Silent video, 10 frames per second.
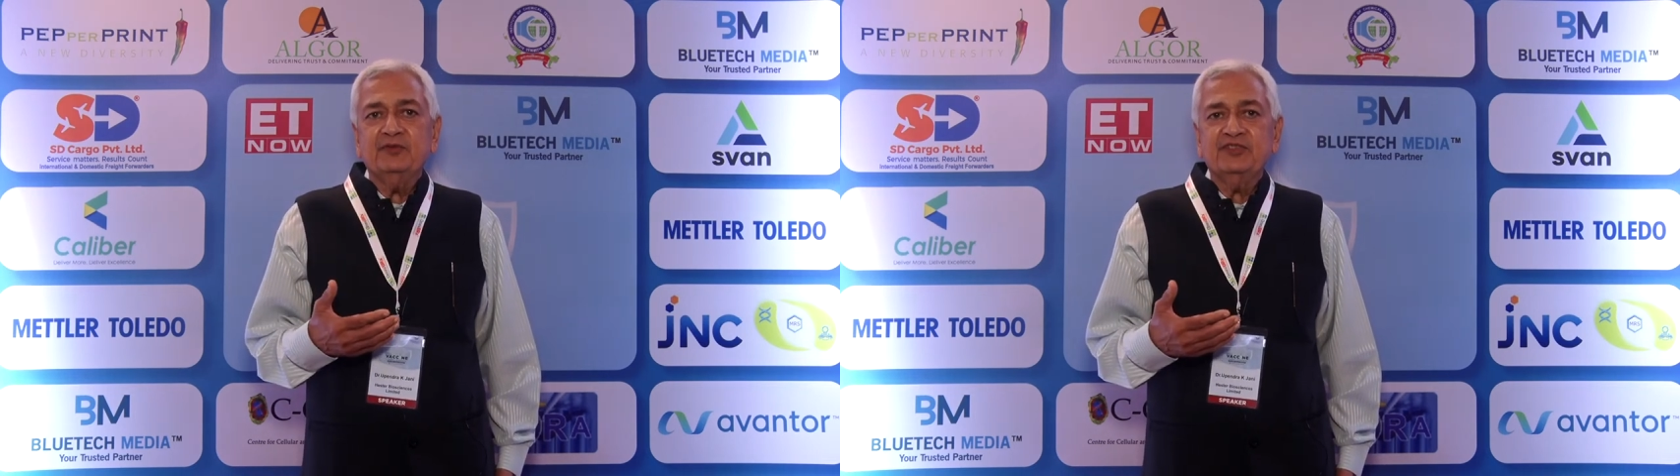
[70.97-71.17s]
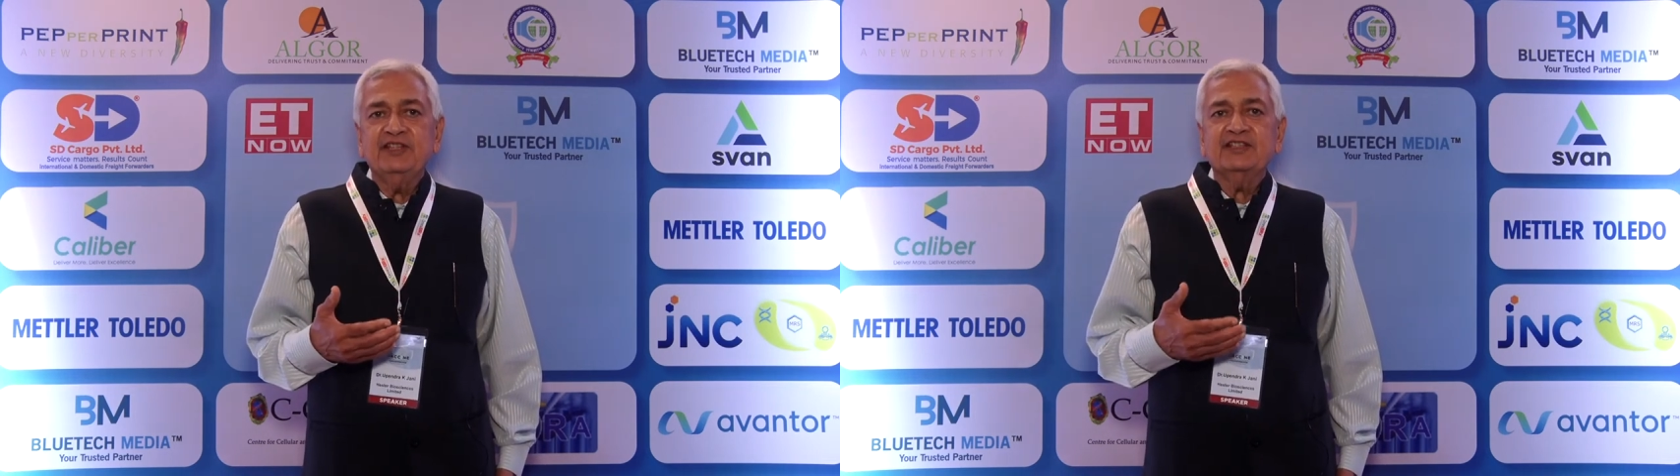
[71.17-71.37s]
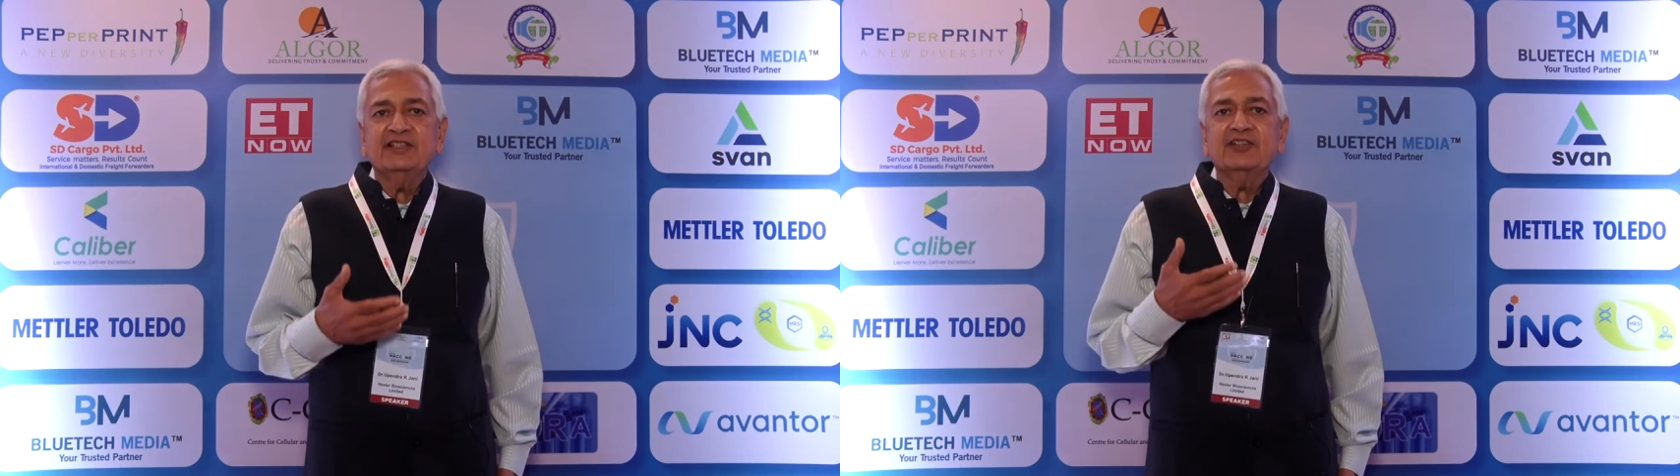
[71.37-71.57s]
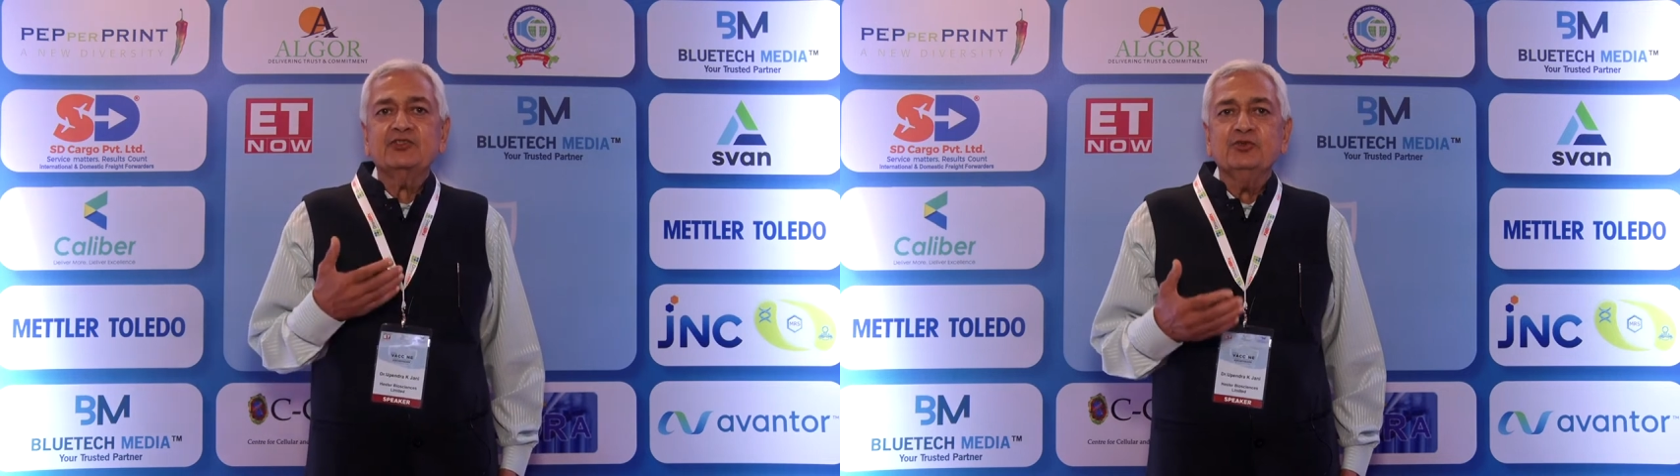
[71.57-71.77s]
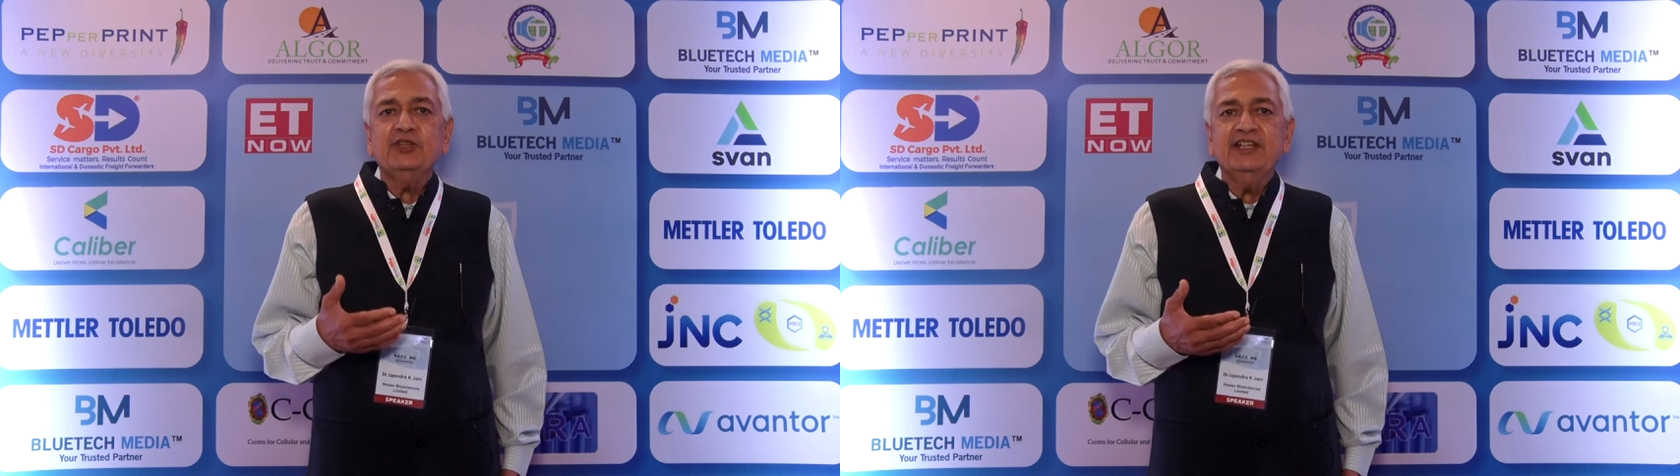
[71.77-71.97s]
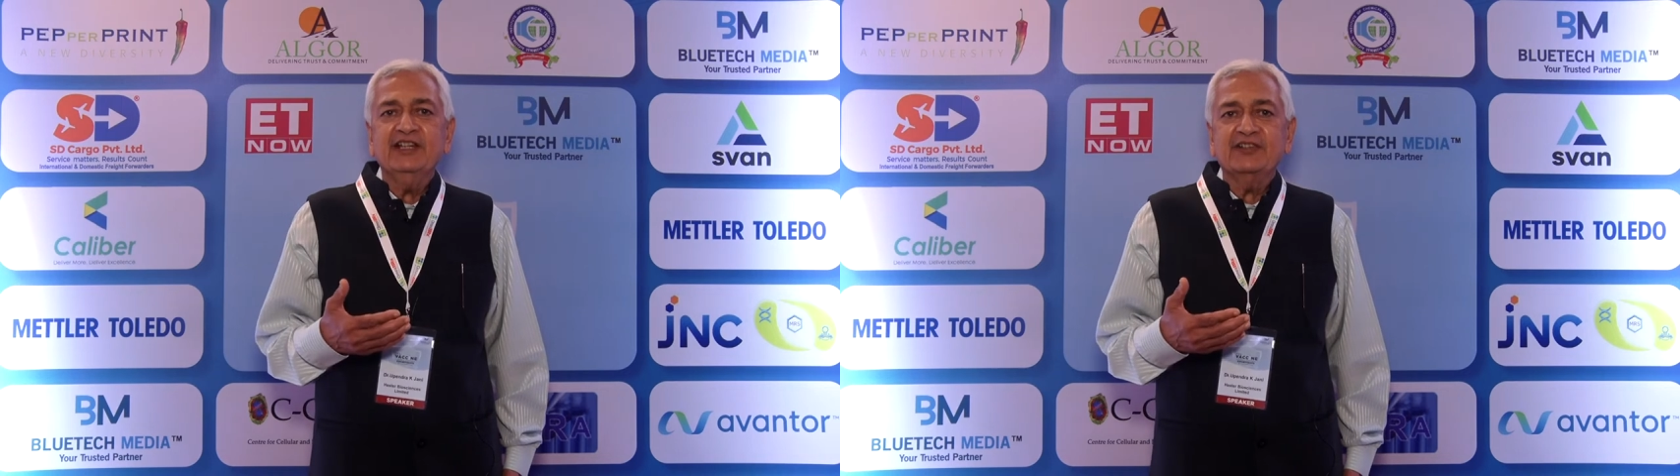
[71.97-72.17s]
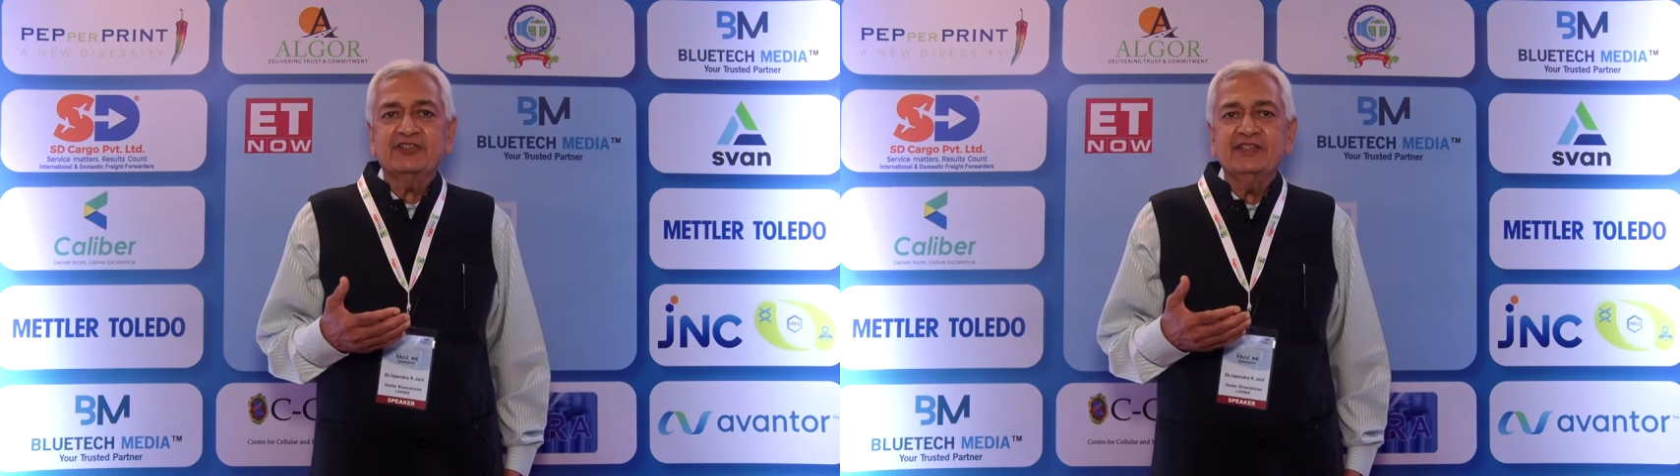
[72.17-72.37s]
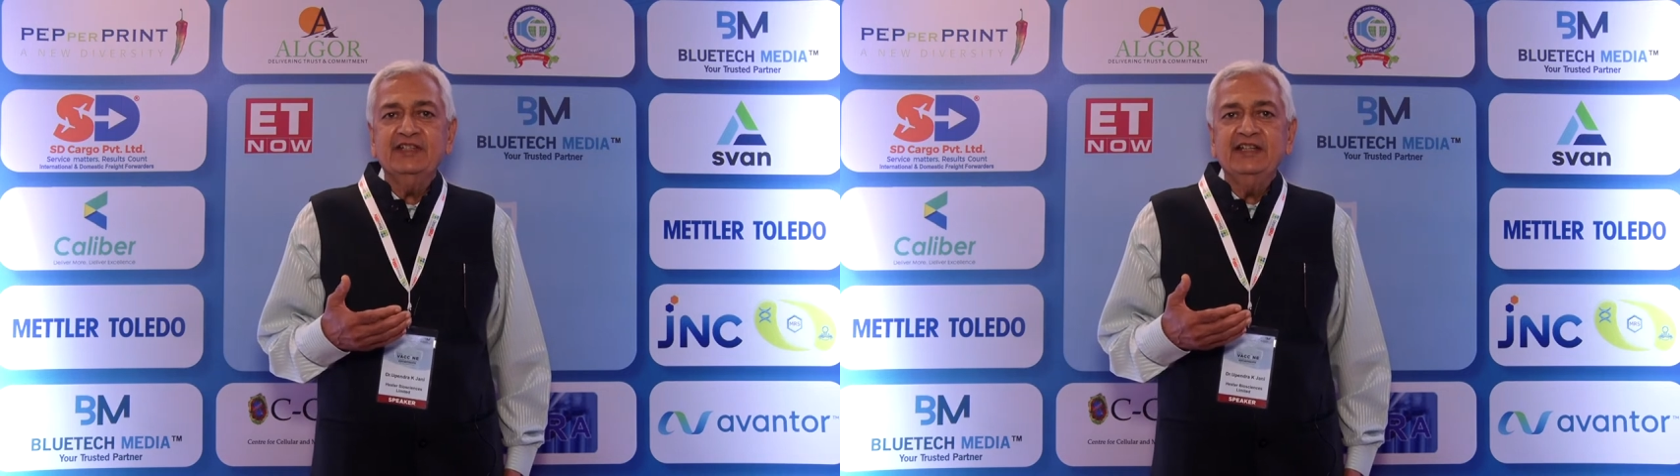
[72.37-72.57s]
since last 2 years,